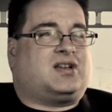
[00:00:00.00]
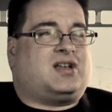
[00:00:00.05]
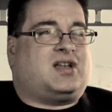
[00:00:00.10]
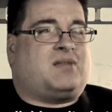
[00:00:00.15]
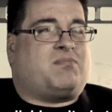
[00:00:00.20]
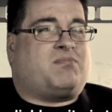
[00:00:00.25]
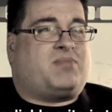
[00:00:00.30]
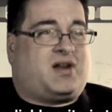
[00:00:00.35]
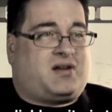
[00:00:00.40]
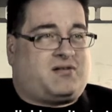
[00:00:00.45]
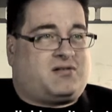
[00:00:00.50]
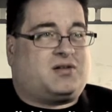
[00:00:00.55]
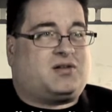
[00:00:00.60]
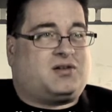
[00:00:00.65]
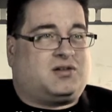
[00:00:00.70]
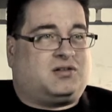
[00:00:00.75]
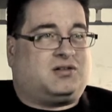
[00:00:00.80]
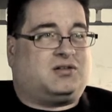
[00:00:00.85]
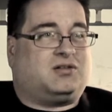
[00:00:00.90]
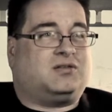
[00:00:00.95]

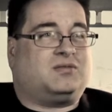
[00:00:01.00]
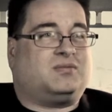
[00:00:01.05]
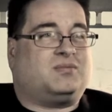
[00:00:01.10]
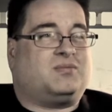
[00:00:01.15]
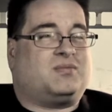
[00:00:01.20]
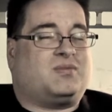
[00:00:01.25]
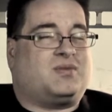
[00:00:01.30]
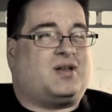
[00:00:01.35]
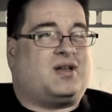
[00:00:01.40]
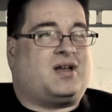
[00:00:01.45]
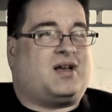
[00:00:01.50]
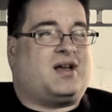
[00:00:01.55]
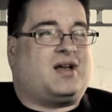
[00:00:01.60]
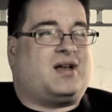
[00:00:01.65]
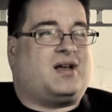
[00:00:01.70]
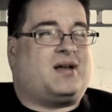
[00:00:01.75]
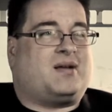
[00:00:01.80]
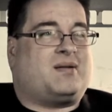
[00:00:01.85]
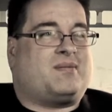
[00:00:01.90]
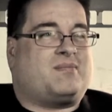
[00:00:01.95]
empirical
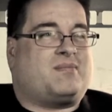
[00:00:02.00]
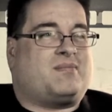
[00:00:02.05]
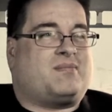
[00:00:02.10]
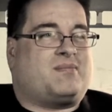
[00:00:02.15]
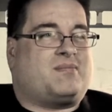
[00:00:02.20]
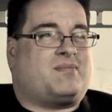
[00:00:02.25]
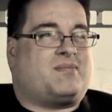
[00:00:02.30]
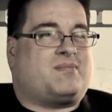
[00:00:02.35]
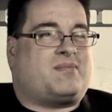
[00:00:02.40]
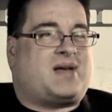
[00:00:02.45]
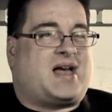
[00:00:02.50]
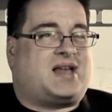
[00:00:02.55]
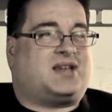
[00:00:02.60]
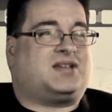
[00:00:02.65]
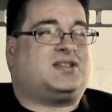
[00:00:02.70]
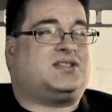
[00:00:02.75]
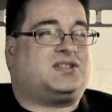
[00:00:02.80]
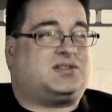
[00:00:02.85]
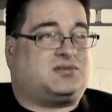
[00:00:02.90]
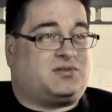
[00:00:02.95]

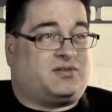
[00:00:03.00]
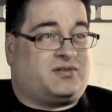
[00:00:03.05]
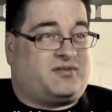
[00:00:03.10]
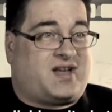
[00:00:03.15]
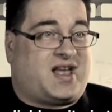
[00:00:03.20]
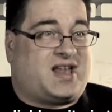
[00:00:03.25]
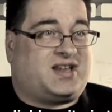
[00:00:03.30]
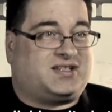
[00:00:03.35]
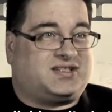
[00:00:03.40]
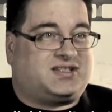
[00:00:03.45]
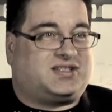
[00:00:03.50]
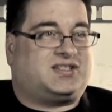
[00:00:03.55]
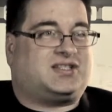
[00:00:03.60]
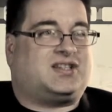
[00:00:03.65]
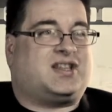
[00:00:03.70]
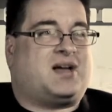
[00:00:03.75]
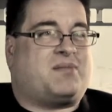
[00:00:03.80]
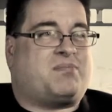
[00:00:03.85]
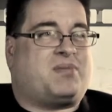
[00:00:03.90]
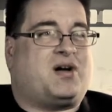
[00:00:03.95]
patterns or events
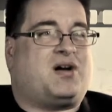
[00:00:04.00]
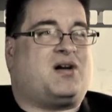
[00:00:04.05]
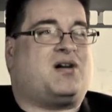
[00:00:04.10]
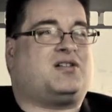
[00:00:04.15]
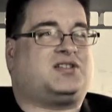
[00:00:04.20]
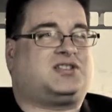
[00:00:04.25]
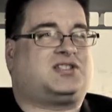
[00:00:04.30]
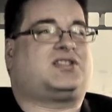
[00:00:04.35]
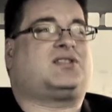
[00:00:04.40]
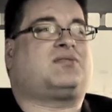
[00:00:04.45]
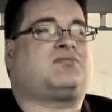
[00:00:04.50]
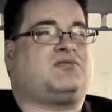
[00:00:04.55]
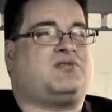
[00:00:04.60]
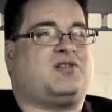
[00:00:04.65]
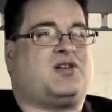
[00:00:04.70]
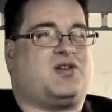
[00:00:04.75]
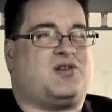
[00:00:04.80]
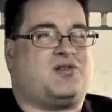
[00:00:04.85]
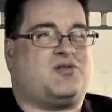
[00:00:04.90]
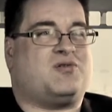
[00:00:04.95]
that pass
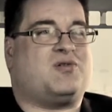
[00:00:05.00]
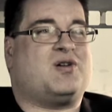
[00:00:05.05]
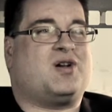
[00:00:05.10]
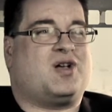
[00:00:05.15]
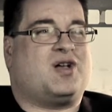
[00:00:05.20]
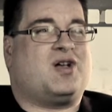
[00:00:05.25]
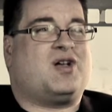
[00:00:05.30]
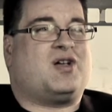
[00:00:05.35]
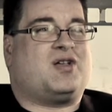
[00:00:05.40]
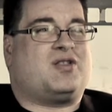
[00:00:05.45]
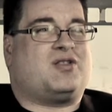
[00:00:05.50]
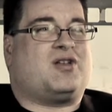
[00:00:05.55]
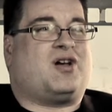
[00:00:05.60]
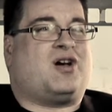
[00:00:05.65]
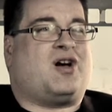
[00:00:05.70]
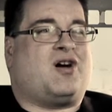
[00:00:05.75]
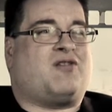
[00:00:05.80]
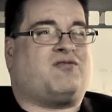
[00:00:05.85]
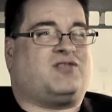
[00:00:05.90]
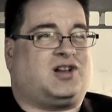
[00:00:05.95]
through
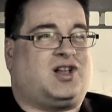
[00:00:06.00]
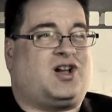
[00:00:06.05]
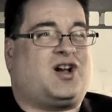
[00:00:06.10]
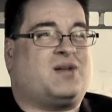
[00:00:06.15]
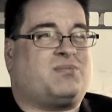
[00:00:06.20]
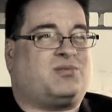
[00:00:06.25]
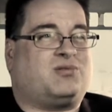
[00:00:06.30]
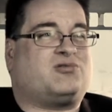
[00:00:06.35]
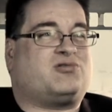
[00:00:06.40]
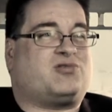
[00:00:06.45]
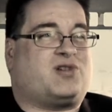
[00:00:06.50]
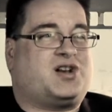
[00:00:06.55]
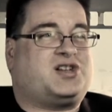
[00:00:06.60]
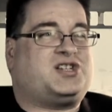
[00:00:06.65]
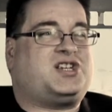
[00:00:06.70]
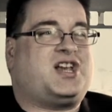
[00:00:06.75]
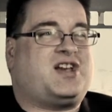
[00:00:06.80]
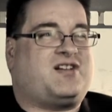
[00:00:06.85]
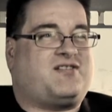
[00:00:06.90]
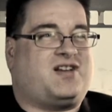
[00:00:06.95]
our reliable
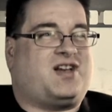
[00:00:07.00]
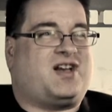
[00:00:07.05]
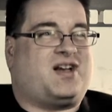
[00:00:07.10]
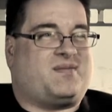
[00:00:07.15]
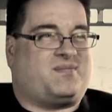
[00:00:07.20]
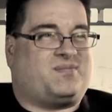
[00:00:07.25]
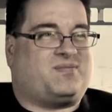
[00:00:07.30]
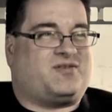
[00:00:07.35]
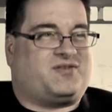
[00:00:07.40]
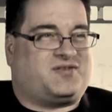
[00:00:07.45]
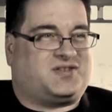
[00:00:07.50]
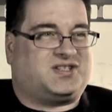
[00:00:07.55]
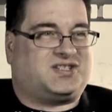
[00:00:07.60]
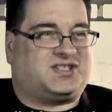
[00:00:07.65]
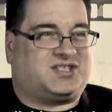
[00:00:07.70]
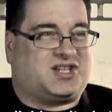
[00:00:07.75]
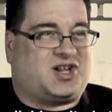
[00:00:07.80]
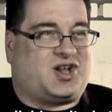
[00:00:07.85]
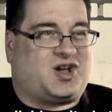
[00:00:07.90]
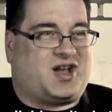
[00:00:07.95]
criteria for
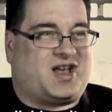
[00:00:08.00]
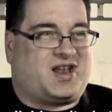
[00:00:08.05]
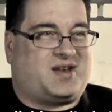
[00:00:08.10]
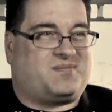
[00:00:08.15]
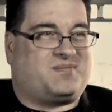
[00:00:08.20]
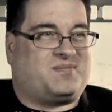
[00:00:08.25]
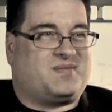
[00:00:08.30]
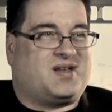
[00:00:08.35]
design.